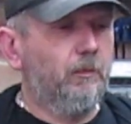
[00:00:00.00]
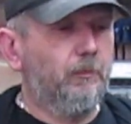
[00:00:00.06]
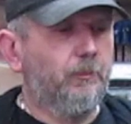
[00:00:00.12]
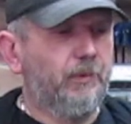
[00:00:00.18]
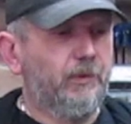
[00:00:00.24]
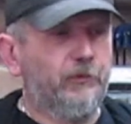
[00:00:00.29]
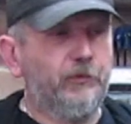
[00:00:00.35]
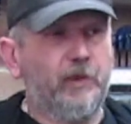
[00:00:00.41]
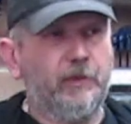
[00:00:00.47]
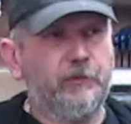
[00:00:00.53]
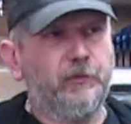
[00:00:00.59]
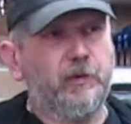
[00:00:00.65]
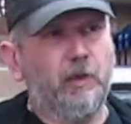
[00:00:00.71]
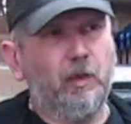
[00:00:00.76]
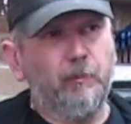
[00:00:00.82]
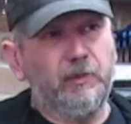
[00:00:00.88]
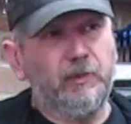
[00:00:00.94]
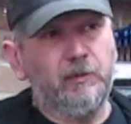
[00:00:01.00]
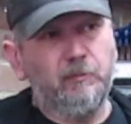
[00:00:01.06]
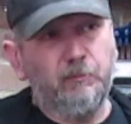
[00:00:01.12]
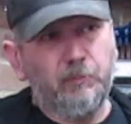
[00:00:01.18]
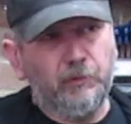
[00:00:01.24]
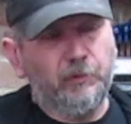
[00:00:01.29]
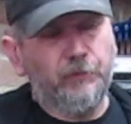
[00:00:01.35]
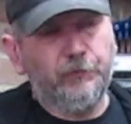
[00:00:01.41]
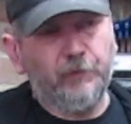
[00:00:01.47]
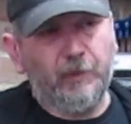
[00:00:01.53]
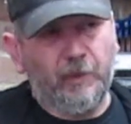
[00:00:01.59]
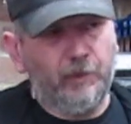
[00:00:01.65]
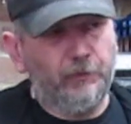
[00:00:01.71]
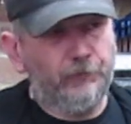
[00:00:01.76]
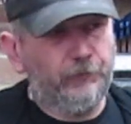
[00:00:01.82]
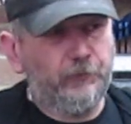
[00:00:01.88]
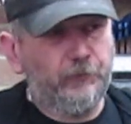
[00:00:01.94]
But it's had to come in because it
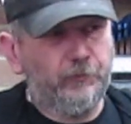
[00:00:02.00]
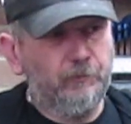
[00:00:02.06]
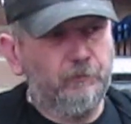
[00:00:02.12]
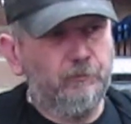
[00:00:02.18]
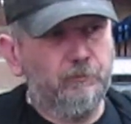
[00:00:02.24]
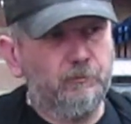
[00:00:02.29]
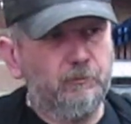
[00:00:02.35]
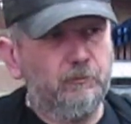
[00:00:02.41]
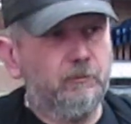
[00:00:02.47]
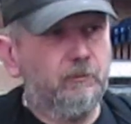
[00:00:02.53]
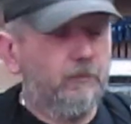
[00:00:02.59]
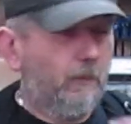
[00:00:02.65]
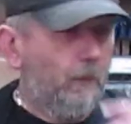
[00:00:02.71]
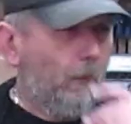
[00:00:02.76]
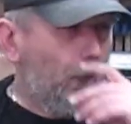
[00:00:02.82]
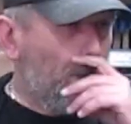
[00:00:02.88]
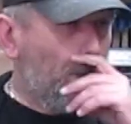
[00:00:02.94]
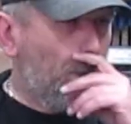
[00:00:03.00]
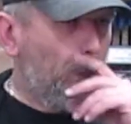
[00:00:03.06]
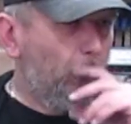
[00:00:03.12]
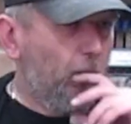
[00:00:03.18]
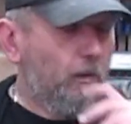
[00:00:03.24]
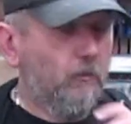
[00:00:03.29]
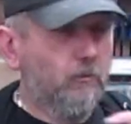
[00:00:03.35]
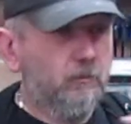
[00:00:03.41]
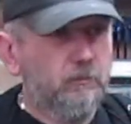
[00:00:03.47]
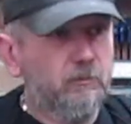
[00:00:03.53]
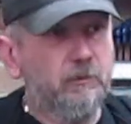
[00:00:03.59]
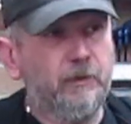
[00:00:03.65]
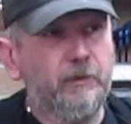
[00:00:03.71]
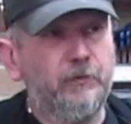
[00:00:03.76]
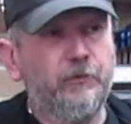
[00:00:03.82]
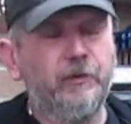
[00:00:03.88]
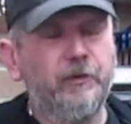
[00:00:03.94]
has, well,
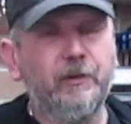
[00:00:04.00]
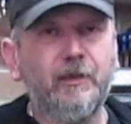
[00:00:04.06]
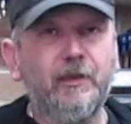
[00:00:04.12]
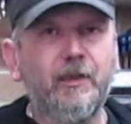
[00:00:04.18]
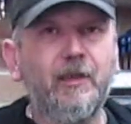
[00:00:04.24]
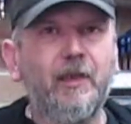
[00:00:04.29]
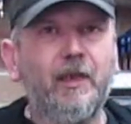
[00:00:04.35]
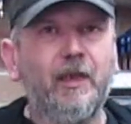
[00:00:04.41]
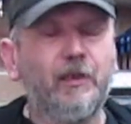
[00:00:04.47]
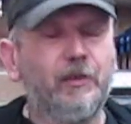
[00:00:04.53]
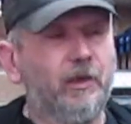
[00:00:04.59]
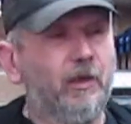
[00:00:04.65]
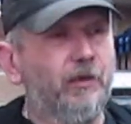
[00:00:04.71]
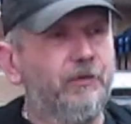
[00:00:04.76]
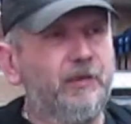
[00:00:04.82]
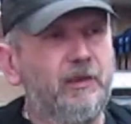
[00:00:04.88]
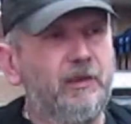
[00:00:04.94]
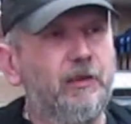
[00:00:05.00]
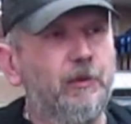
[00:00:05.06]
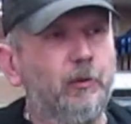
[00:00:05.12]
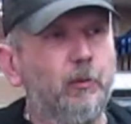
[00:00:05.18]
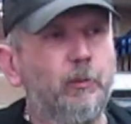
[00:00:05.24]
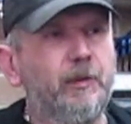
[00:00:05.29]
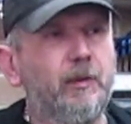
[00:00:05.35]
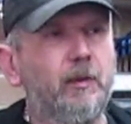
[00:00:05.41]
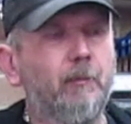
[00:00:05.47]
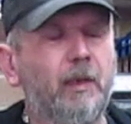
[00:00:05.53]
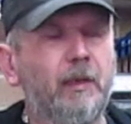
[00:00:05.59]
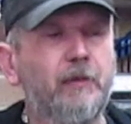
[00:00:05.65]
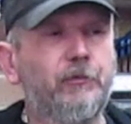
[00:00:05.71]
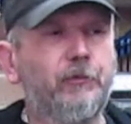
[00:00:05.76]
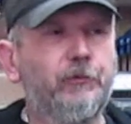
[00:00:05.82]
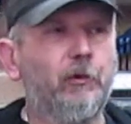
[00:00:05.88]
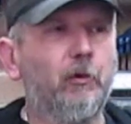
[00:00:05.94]
I think it'll be a
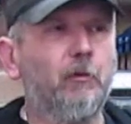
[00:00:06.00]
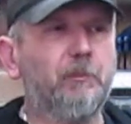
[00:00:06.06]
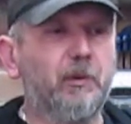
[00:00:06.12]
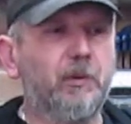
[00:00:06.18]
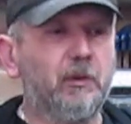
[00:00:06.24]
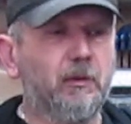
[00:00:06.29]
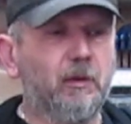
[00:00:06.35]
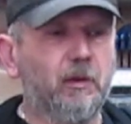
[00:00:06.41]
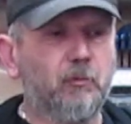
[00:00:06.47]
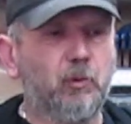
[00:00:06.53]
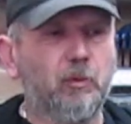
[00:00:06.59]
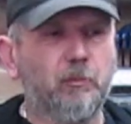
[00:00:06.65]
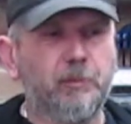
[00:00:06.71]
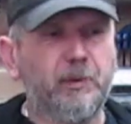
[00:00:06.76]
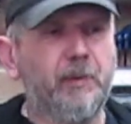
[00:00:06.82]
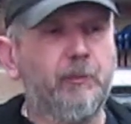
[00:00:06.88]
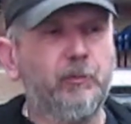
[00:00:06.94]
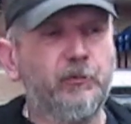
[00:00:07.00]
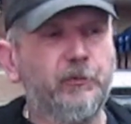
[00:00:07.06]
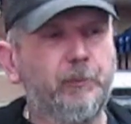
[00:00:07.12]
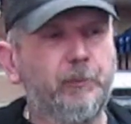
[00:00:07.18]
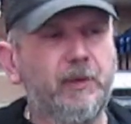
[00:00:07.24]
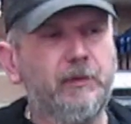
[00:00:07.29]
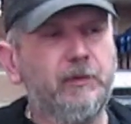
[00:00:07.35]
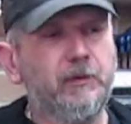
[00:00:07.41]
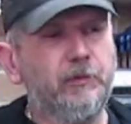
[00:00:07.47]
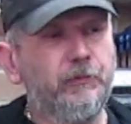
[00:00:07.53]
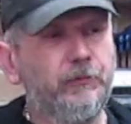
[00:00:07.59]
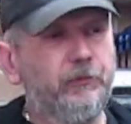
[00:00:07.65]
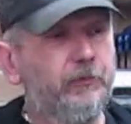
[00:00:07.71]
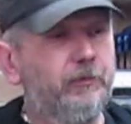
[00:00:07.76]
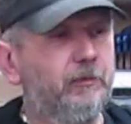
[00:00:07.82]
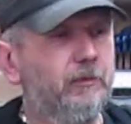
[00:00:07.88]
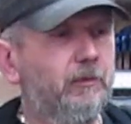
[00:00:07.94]
major job, but I want people's
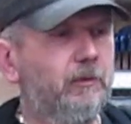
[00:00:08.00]
opinions.